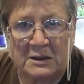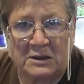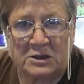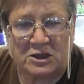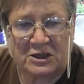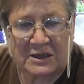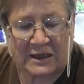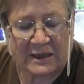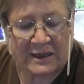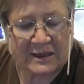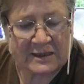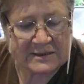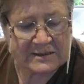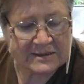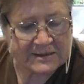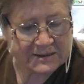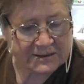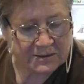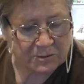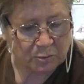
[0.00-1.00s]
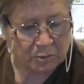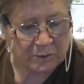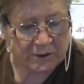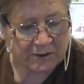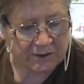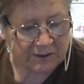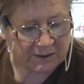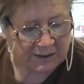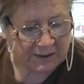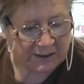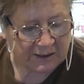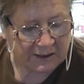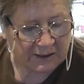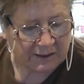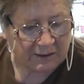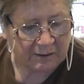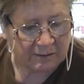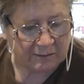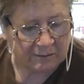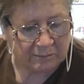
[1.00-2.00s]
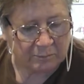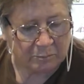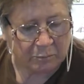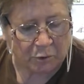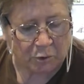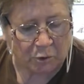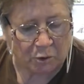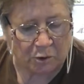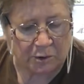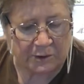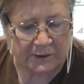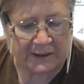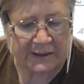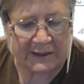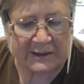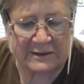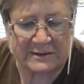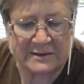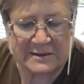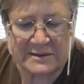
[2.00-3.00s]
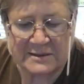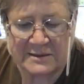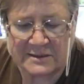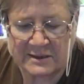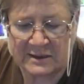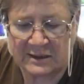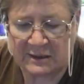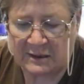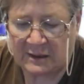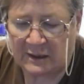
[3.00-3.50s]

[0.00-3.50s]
jars with the ball lids.